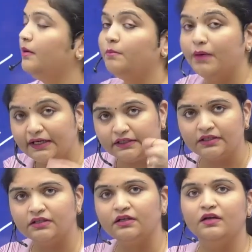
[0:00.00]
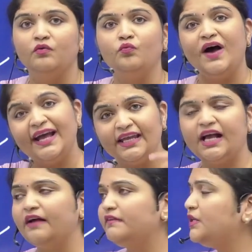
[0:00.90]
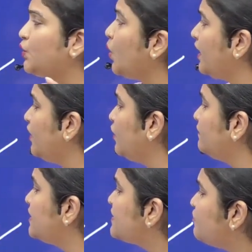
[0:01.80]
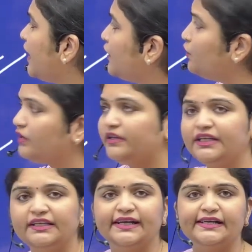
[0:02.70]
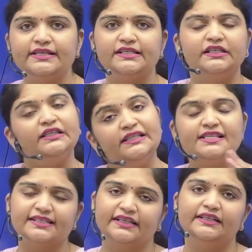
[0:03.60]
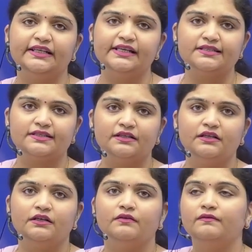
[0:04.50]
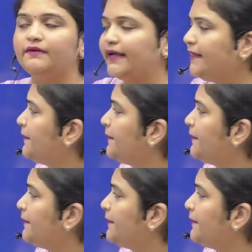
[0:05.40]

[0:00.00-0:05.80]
But why are we talking of this minority rights in this context? Why?